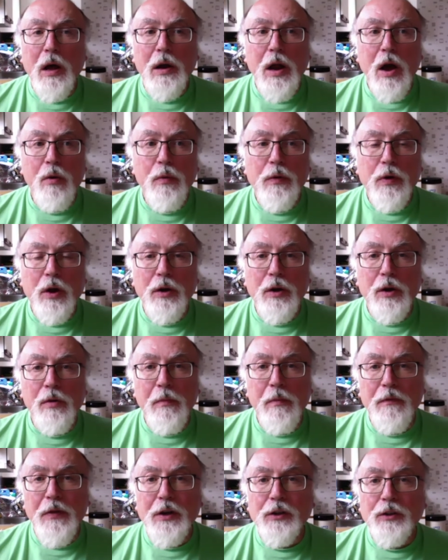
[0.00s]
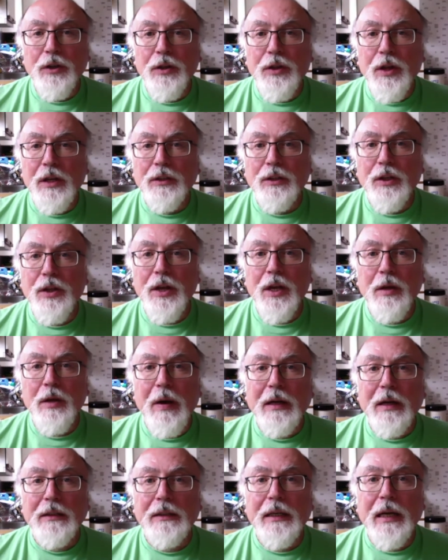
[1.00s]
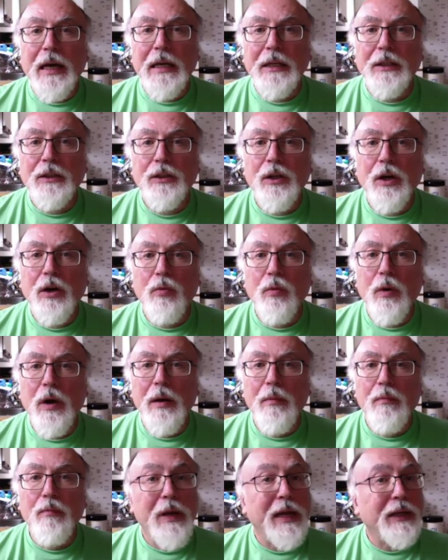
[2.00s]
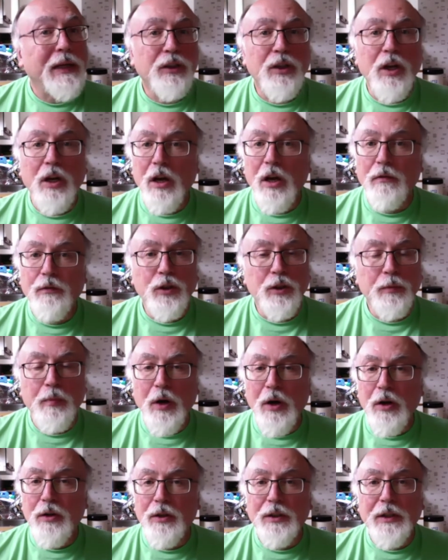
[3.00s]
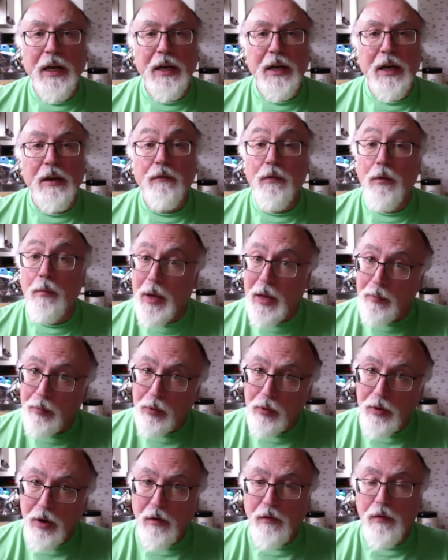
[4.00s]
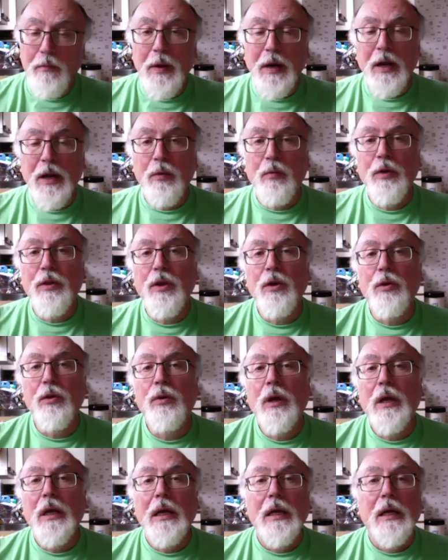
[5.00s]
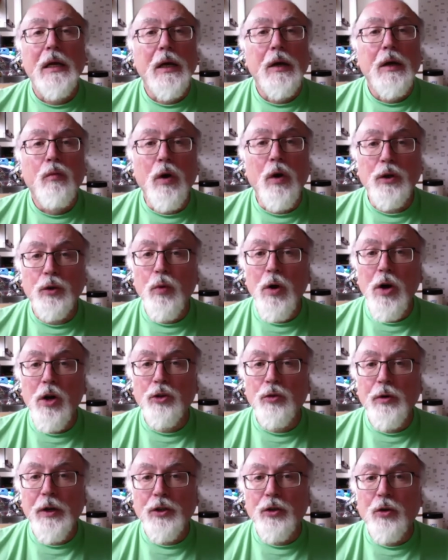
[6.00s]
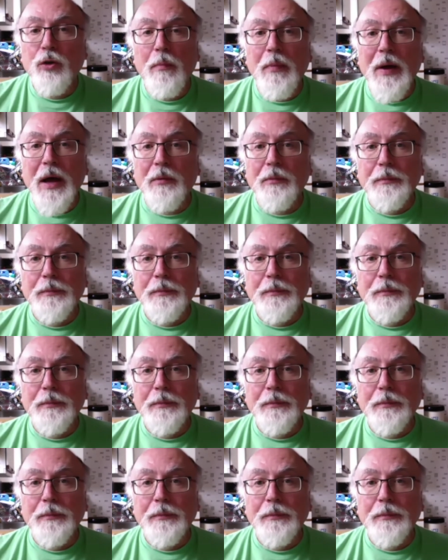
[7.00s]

know we've got a number of interesting things to think about today. So let's start off just by understanding for people not familiar with you, what's WorldReach all about?